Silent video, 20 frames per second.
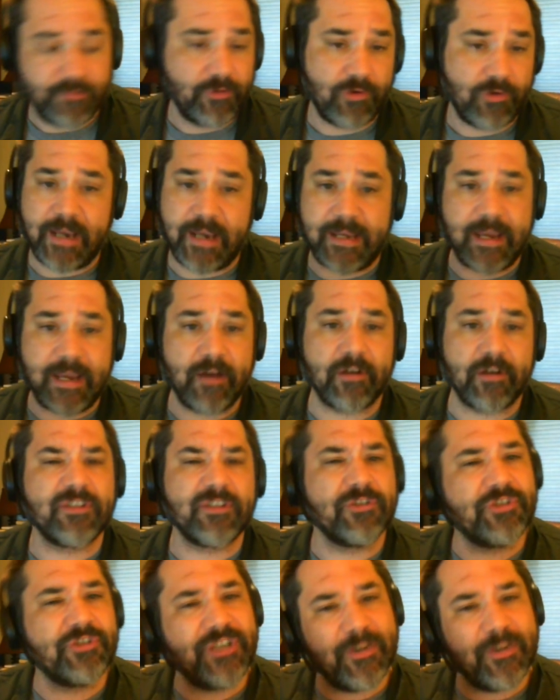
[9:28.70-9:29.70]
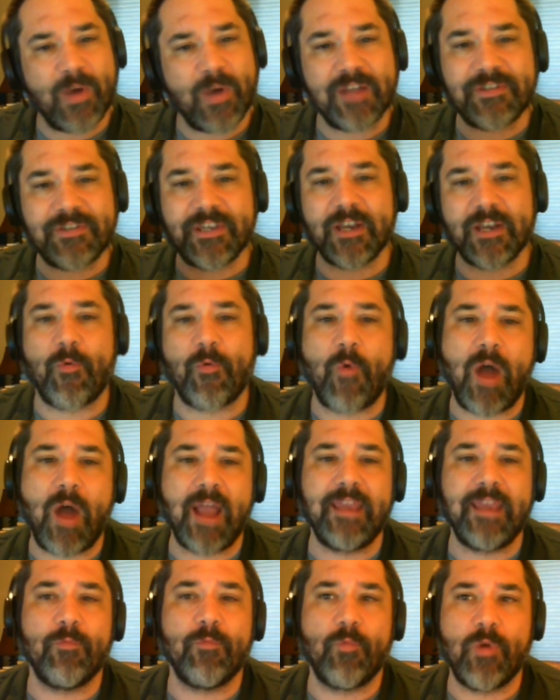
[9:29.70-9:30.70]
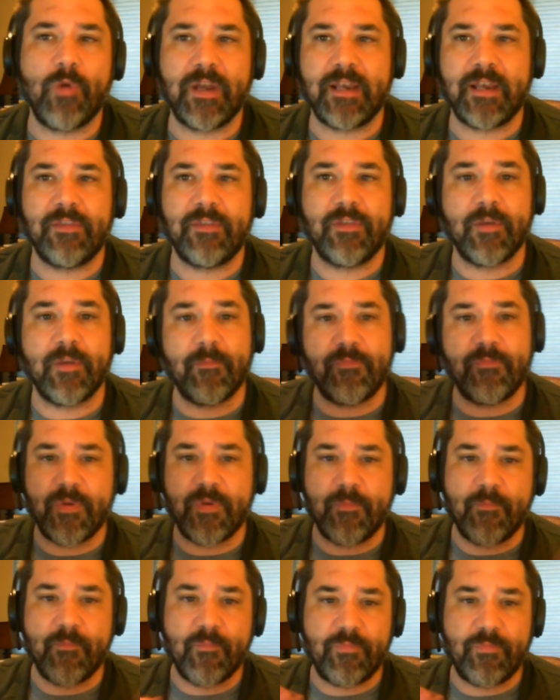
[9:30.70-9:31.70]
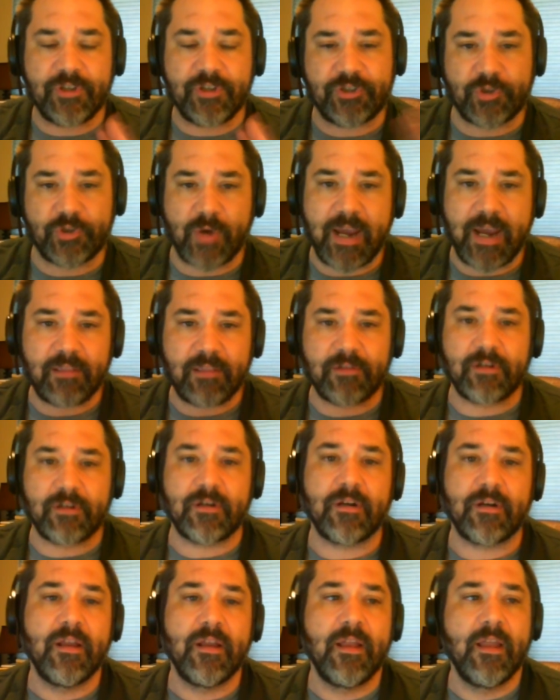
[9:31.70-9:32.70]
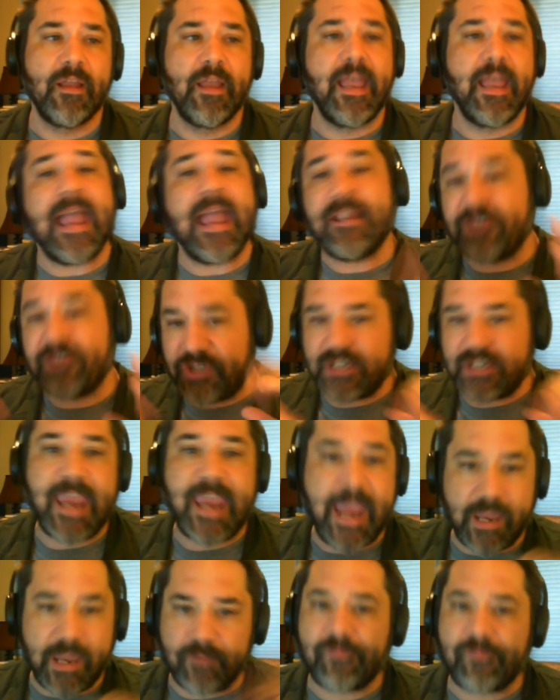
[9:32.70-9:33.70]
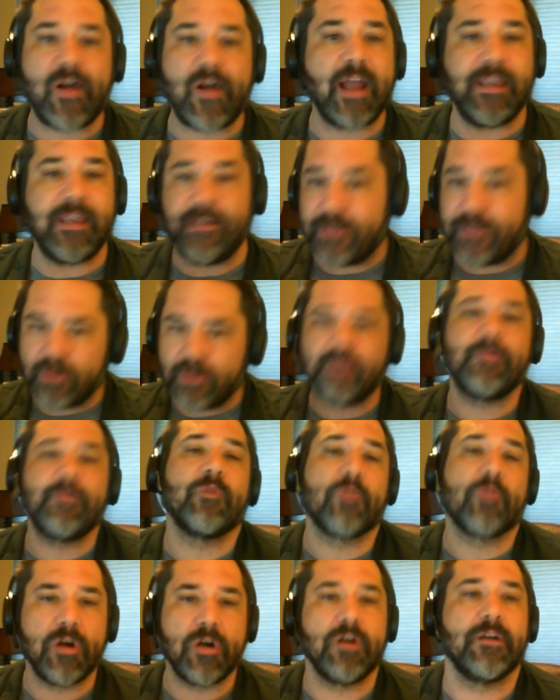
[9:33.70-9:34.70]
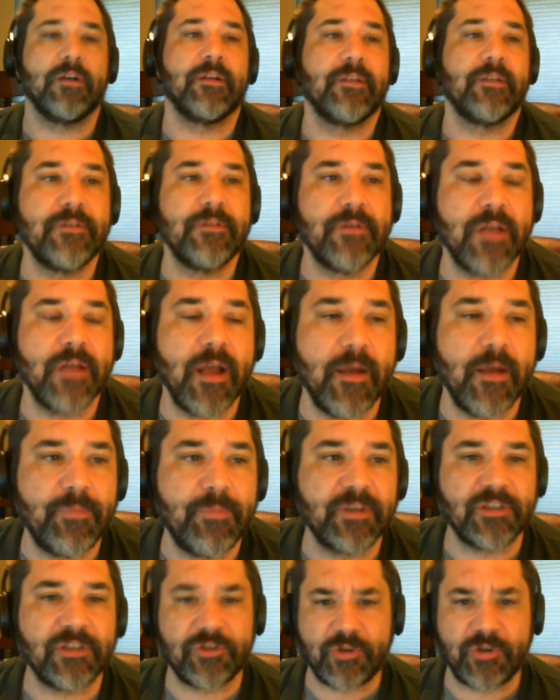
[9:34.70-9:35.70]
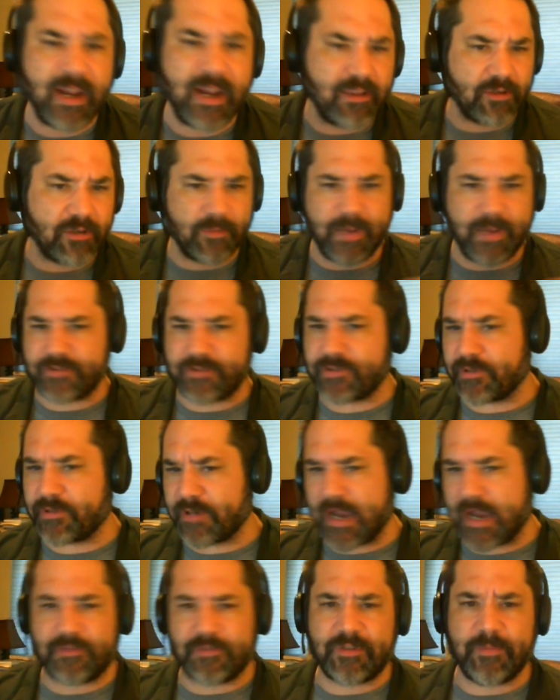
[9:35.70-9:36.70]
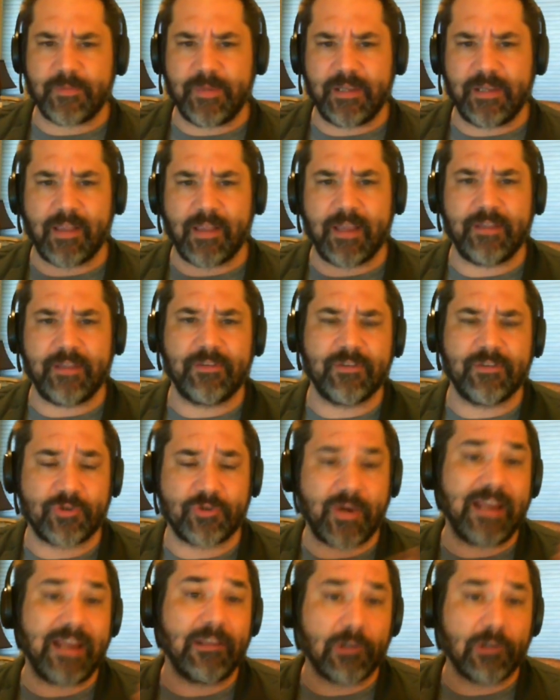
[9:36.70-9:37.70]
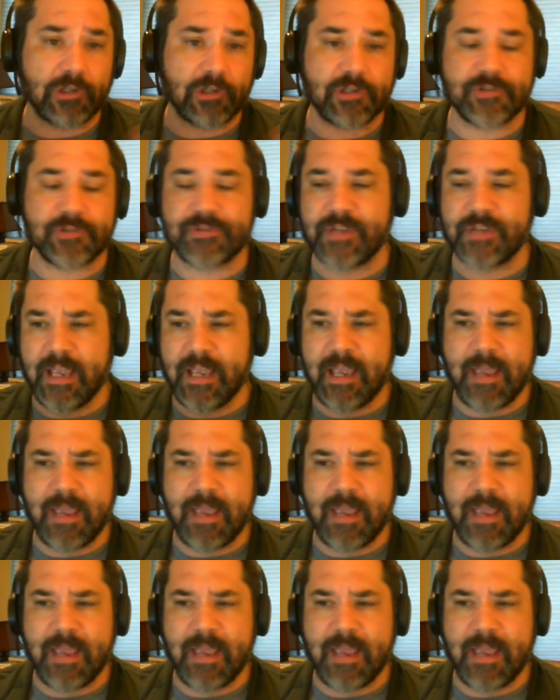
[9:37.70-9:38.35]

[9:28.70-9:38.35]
Great character. She wasn't quite what the trailer, and she can fight. Don't get me wrong, but the trailer makes her out to be like the trailers